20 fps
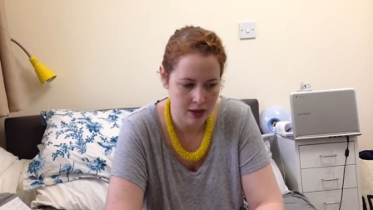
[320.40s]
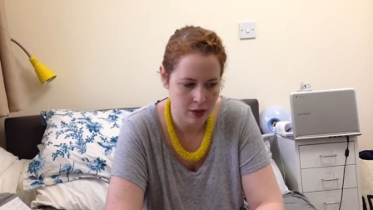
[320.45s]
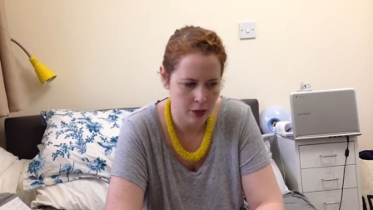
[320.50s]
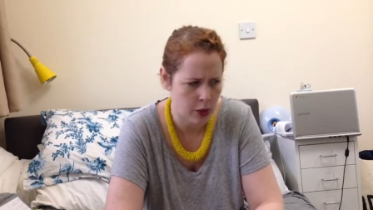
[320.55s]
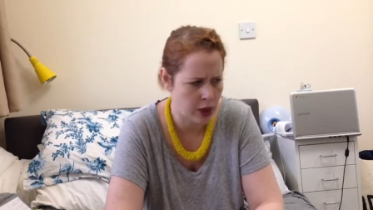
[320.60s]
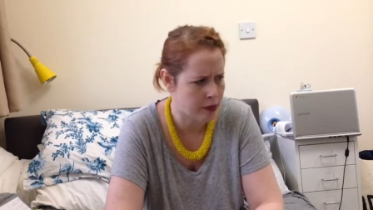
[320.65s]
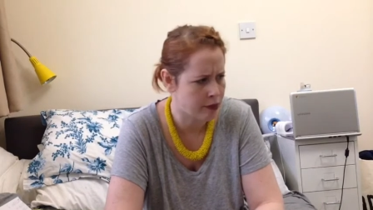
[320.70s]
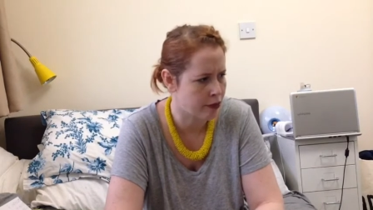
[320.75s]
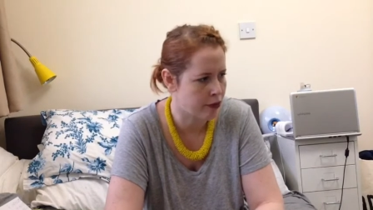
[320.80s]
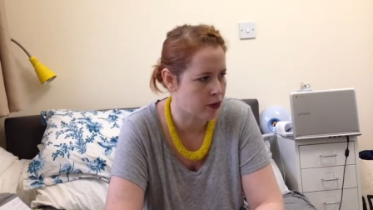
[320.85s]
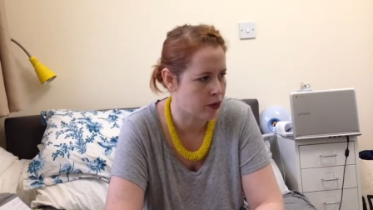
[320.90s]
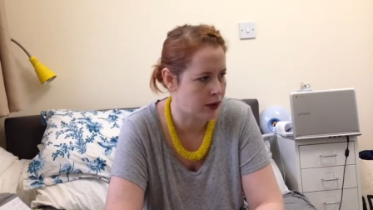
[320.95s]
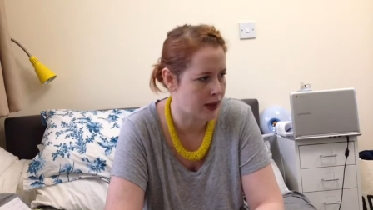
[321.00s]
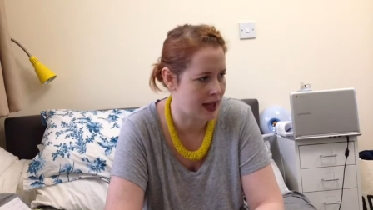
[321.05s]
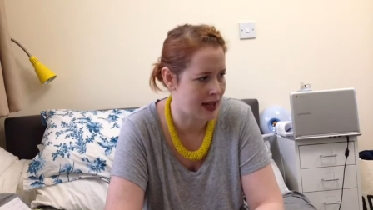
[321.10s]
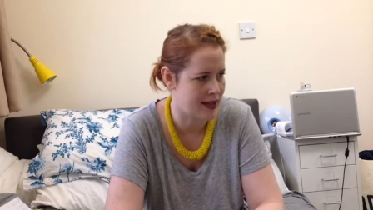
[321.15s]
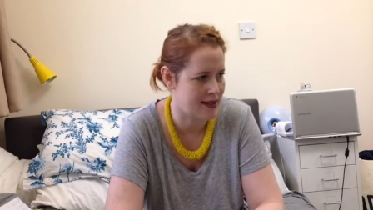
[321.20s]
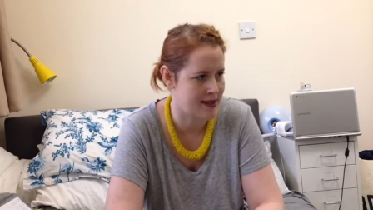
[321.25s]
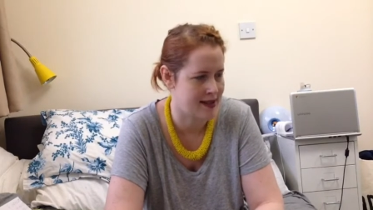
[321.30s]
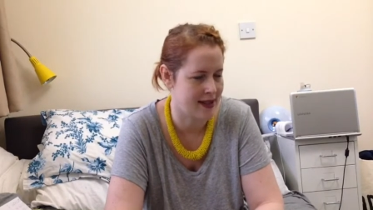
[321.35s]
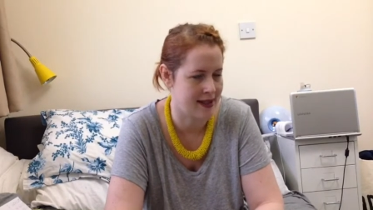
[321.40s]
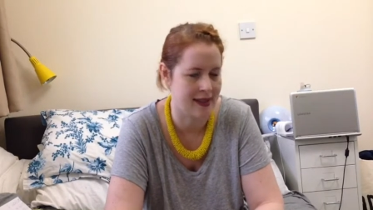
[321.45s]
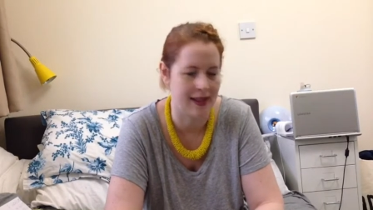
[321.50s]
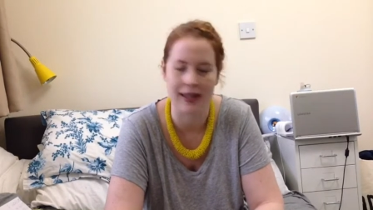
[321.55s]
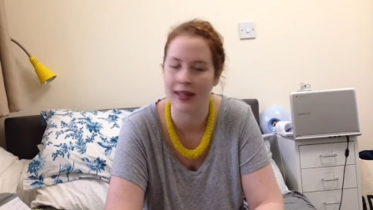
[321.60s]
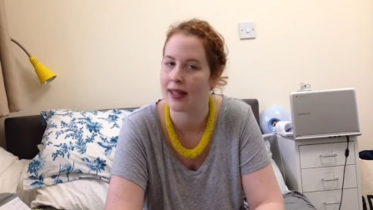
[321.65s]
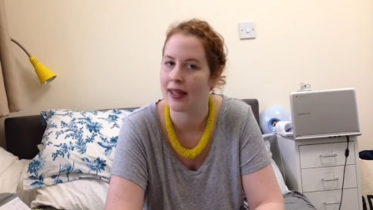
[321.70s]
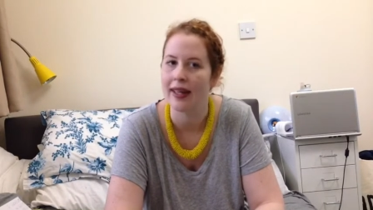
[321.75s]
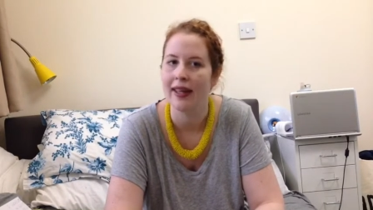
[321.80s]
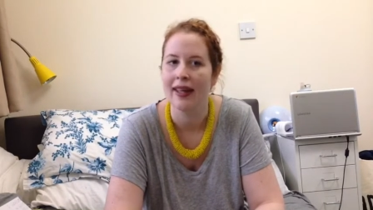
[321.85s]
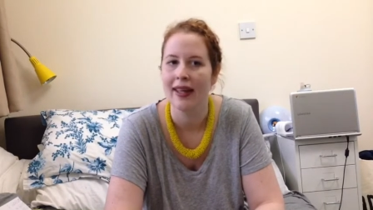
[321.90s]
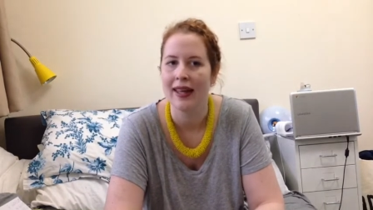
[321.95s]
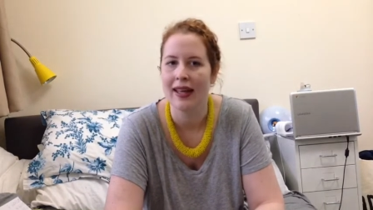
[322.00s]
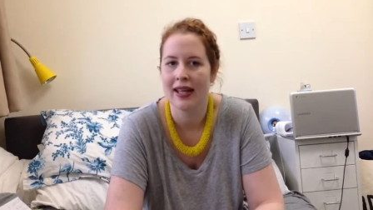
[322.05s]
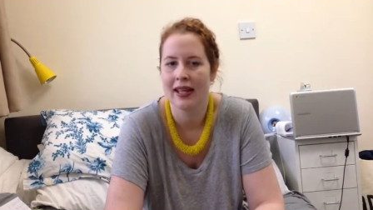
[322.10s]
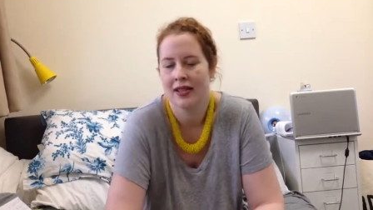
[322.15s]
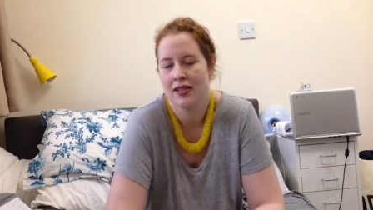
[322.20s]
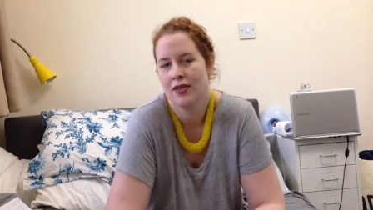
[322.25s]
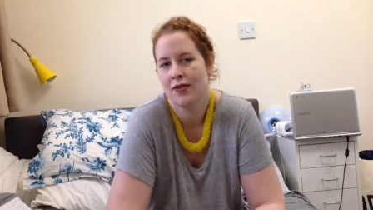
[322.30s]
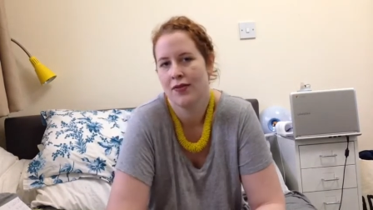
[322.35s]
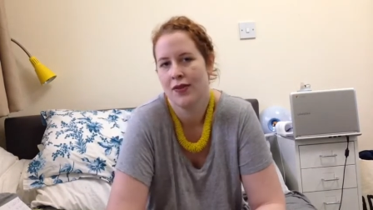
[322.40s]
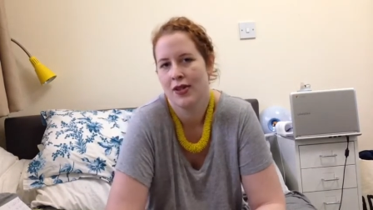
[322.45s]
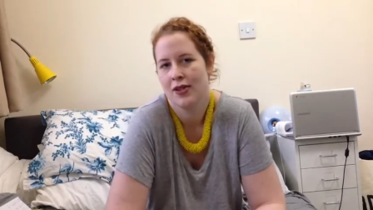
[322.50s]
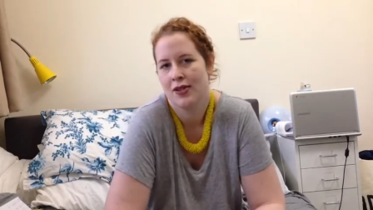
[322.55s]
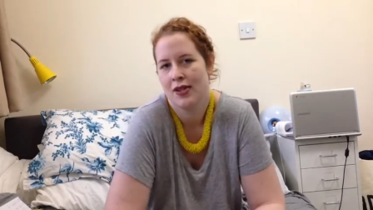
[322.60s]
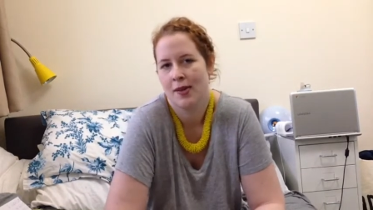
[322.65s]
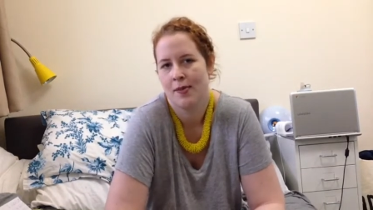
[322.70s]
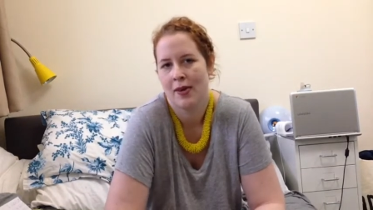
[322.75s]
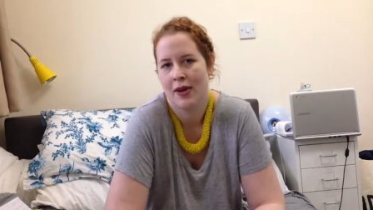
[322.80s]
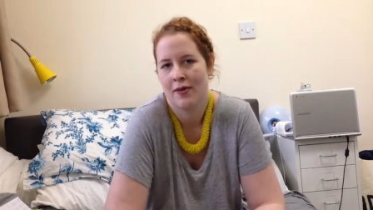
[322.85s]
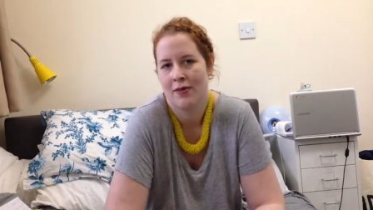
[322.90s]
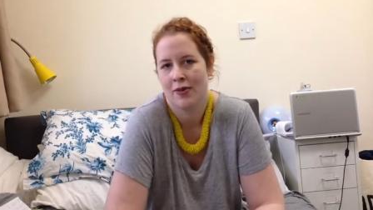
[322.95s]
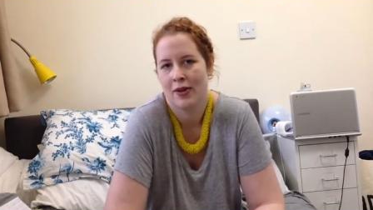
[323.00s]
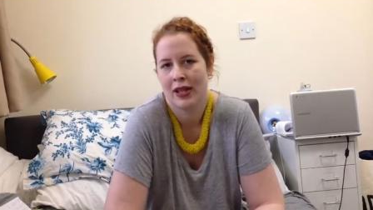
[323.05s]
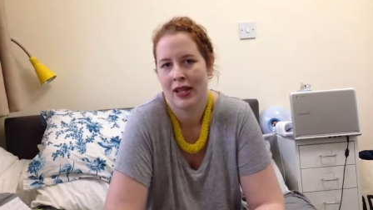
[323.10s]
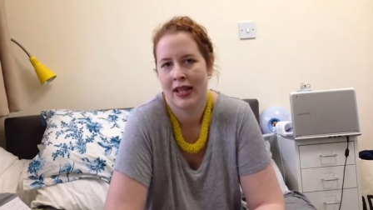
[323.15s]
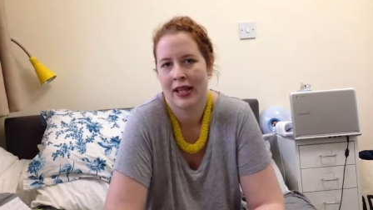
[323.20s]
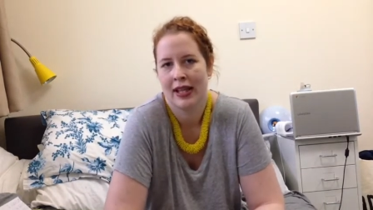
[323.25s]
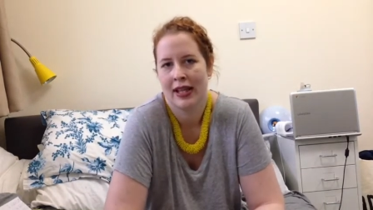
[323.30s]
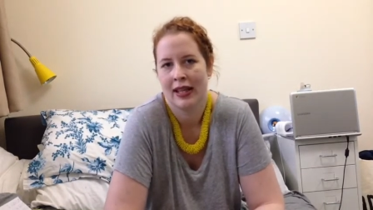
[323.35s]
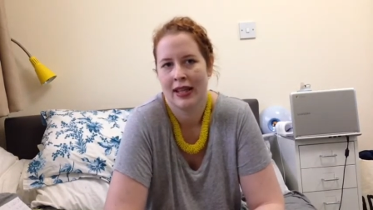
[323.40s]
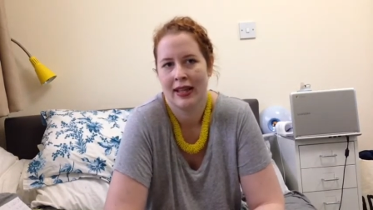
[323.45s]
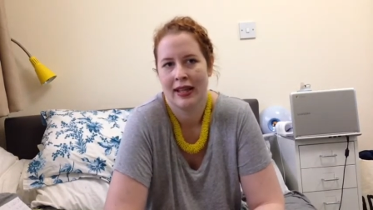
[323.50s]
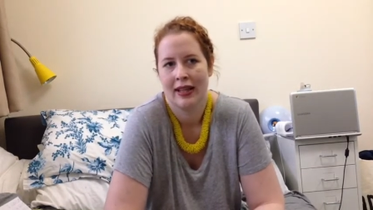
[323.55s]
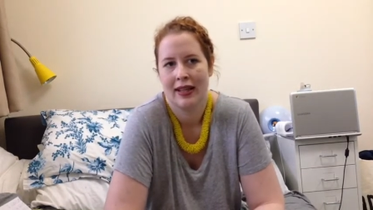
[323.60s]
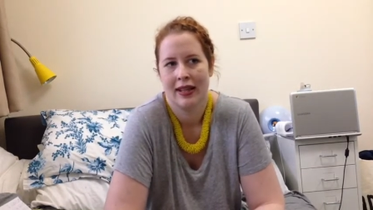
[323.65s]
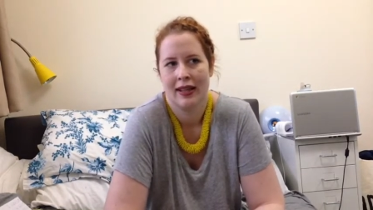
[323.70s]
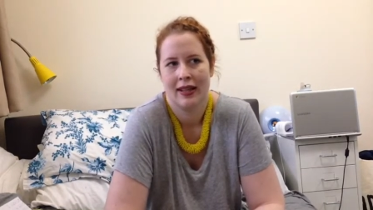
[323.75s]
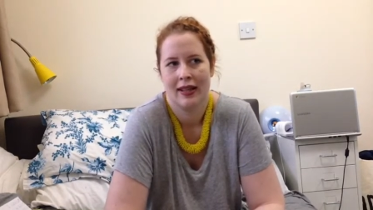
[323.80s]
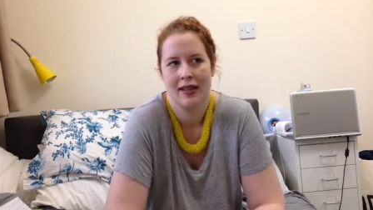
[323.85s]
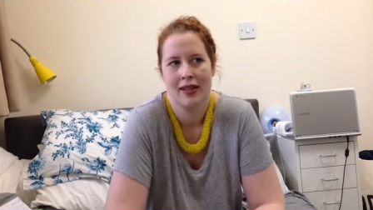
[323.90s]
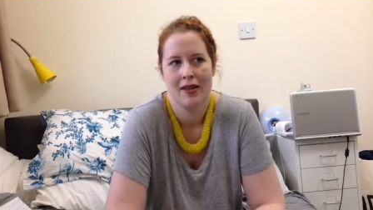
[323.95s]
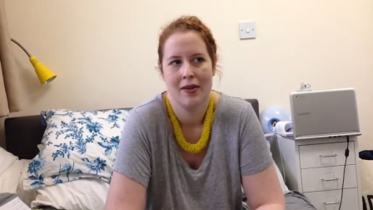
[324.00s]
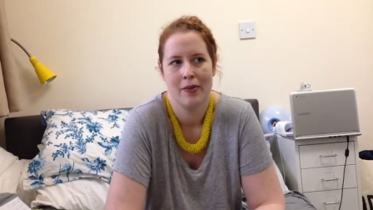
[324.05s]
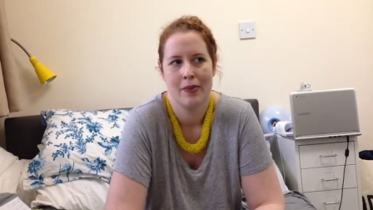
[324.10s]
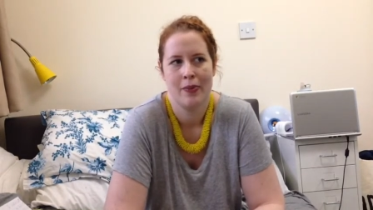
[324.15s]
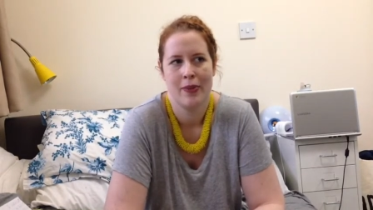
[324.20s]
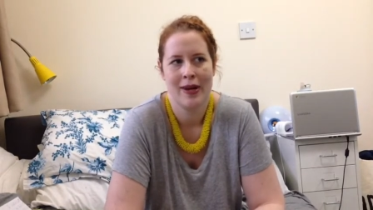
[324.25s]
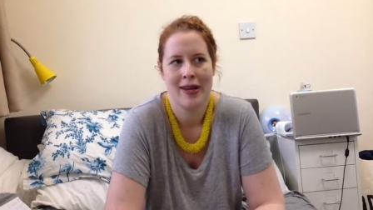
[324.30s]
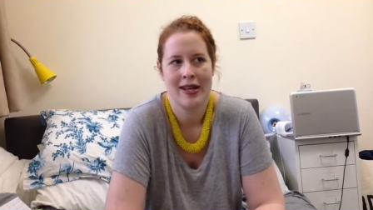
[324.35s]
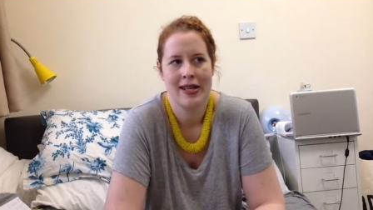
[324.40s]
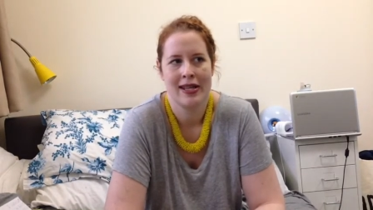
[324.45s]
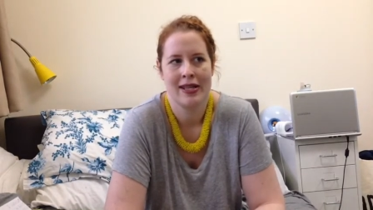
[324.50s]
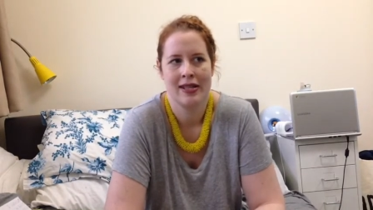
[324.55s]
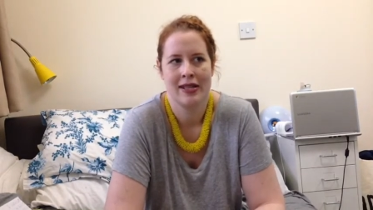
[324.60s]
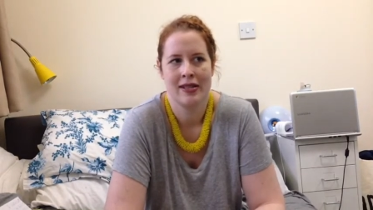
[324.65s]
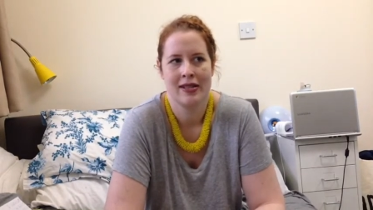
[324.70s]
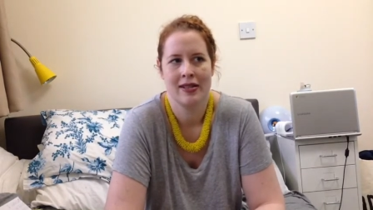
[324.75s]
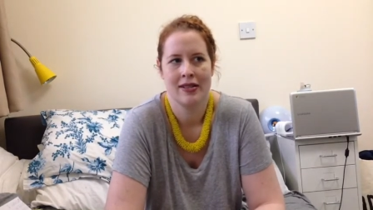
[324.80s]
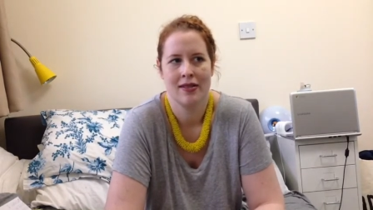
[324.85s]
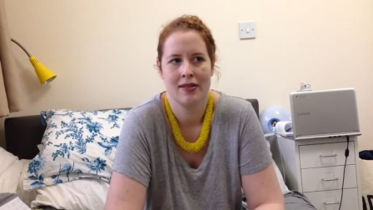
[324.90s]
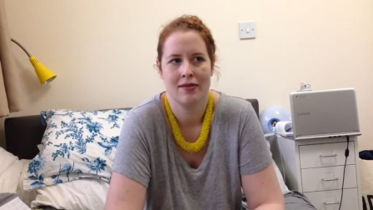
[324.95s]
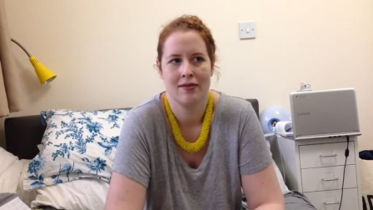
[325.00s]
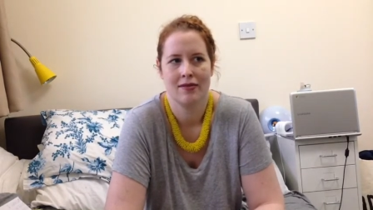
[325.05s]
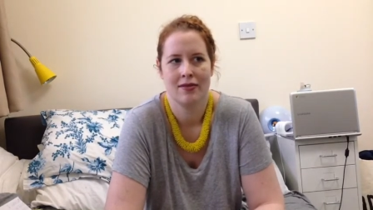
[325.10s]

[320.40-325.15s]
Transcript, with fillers: week before last, I think, and it's the first time I've really been